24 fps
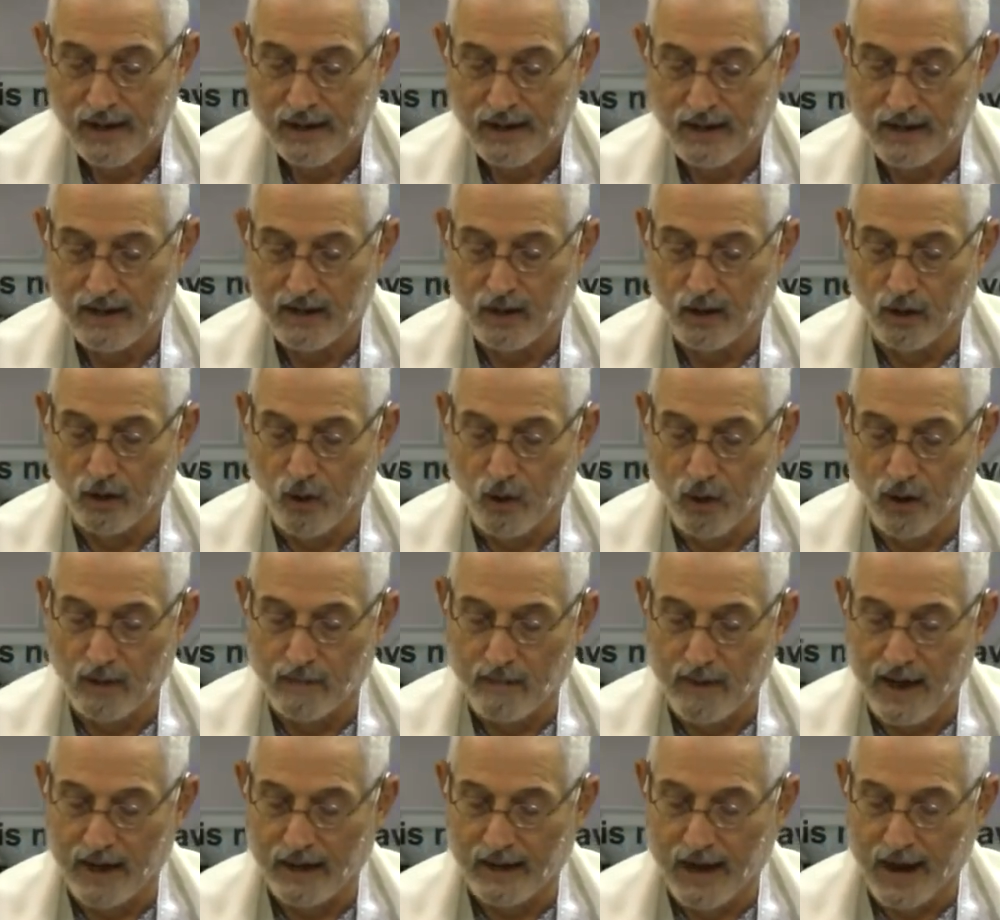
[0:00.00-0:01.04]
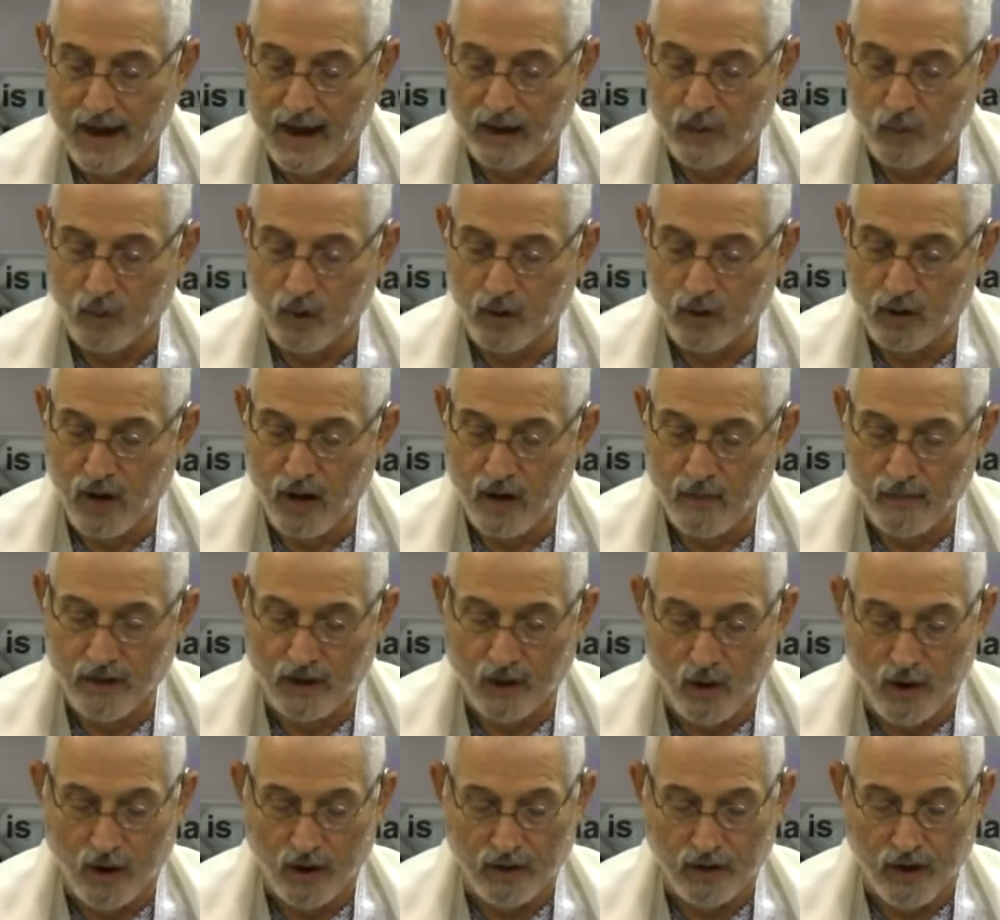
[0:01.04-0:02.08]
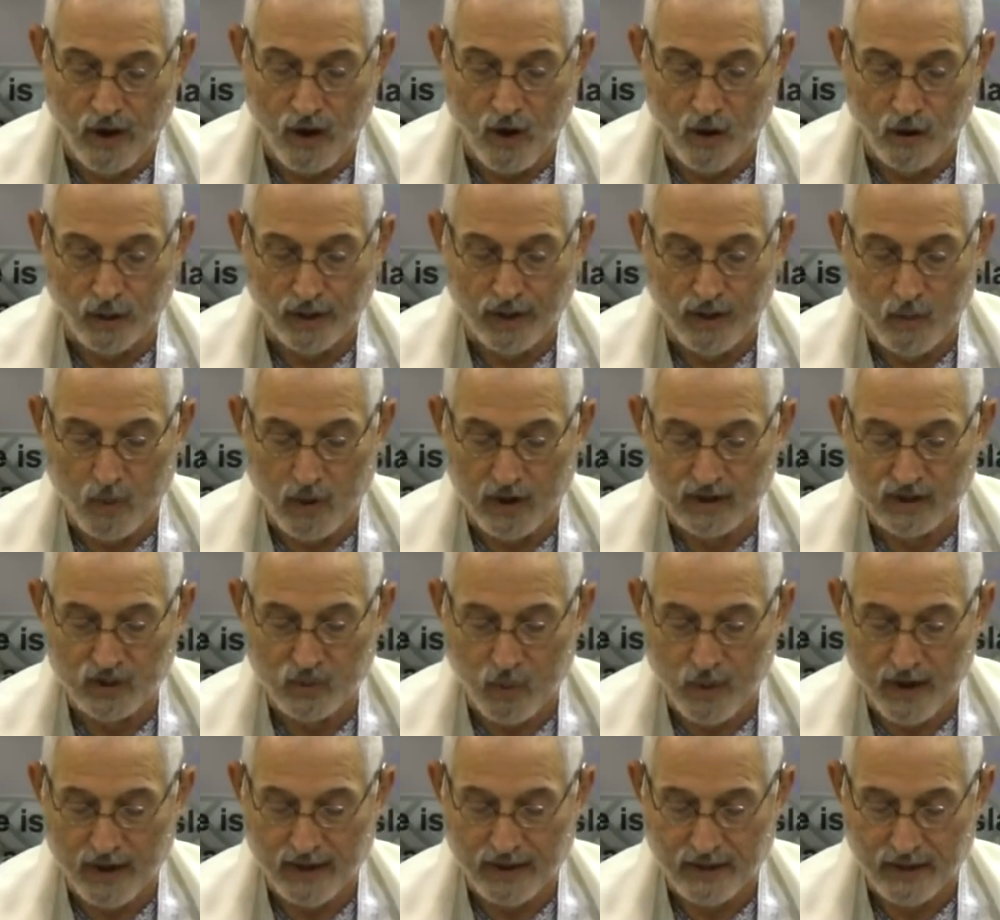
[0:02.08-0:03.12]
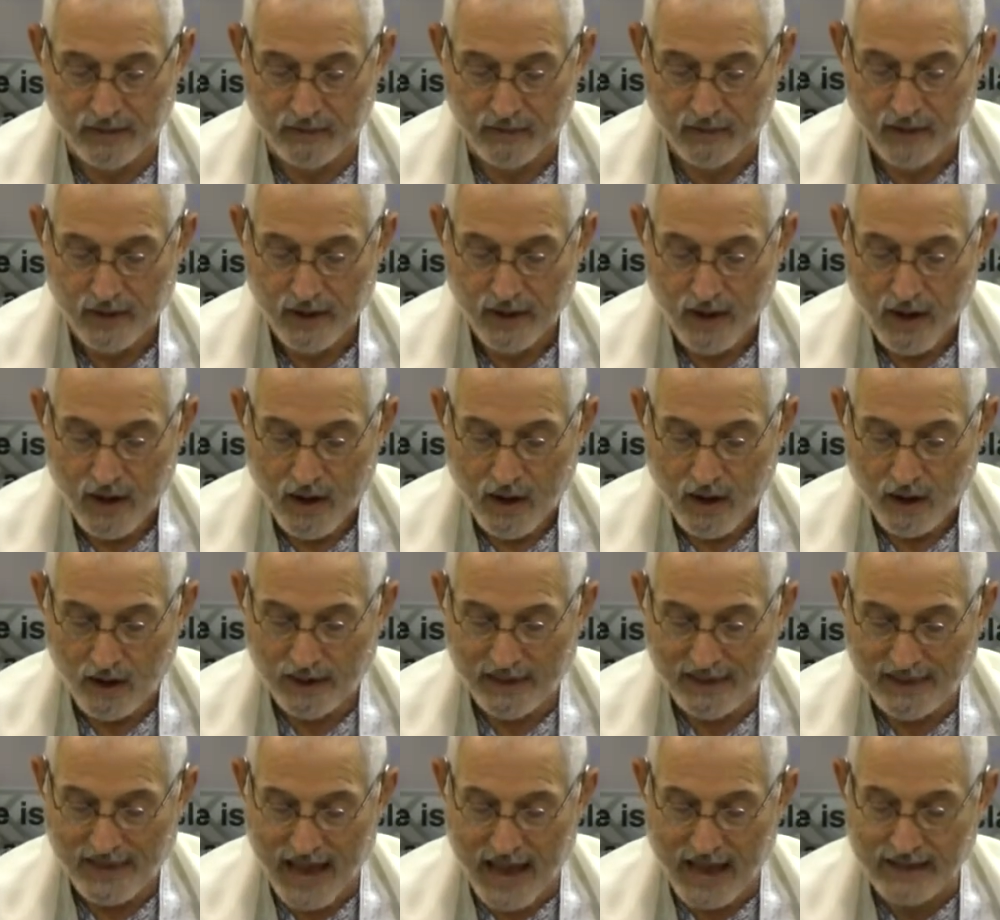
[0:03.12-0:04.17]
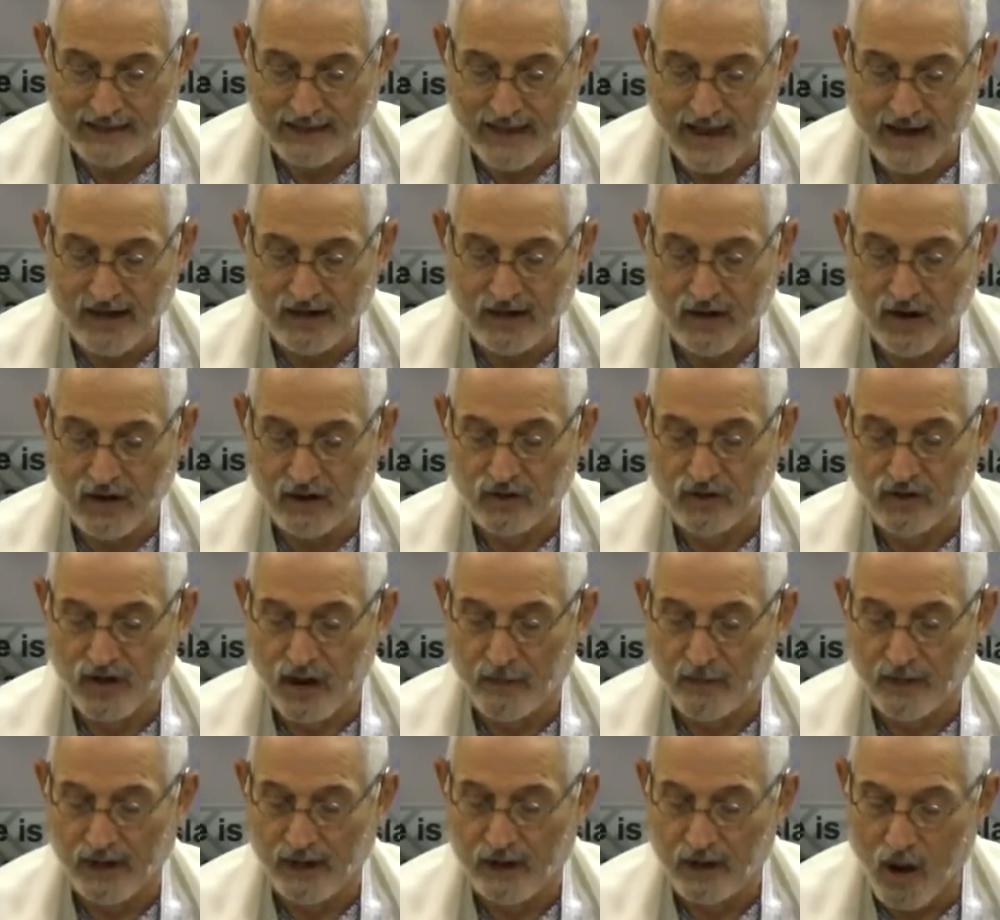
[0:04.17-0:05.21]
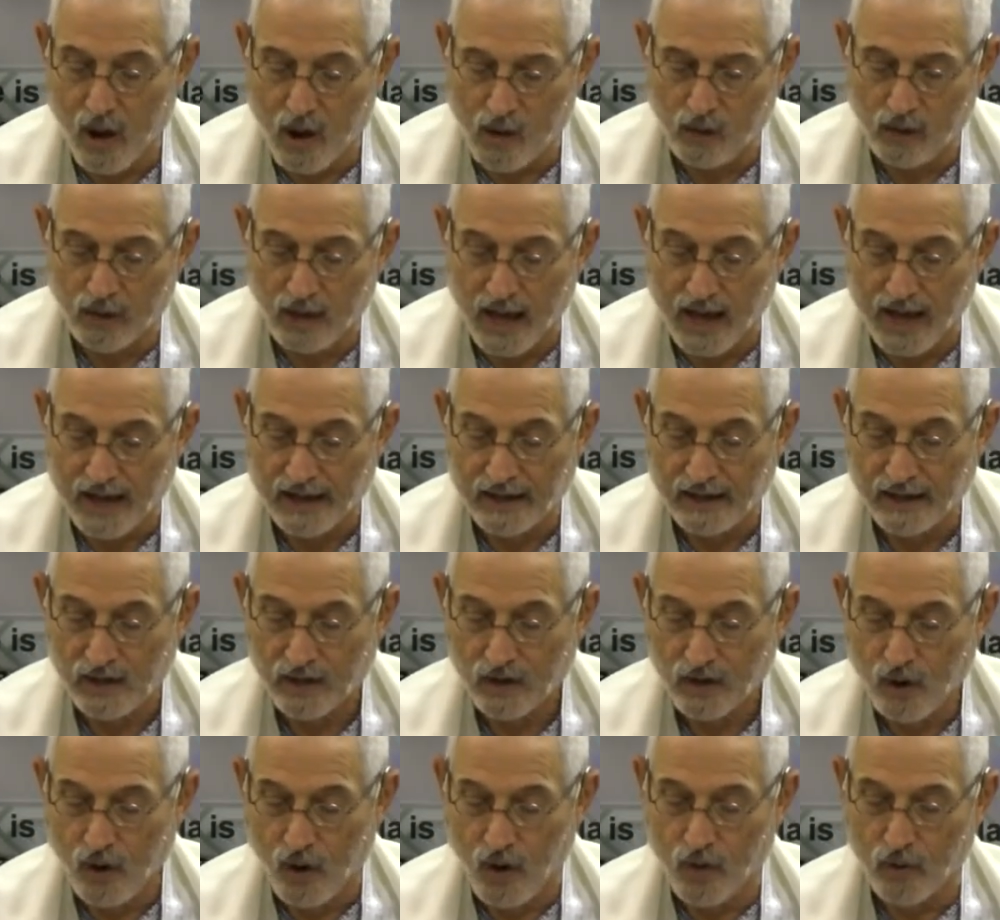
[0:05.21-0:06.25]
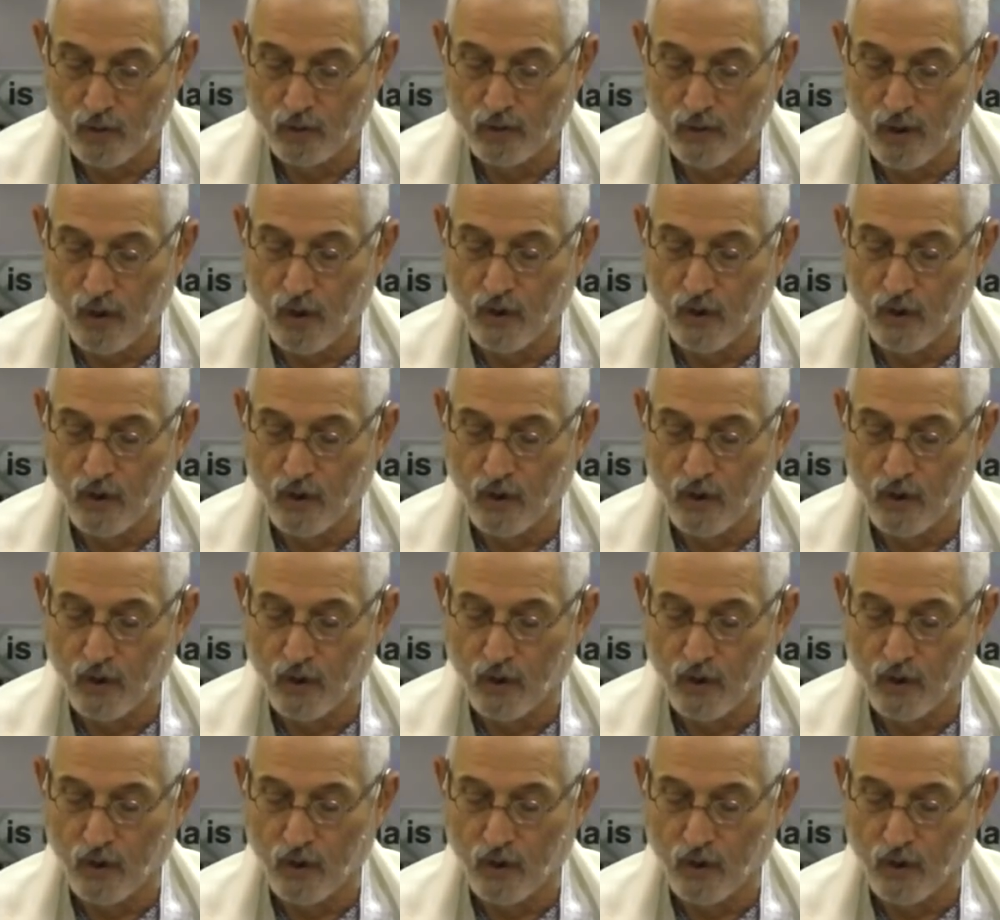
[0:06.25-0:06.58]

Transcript: Then the Lord my God will come, and all the holy ones with him. On that day there shall be no light, cold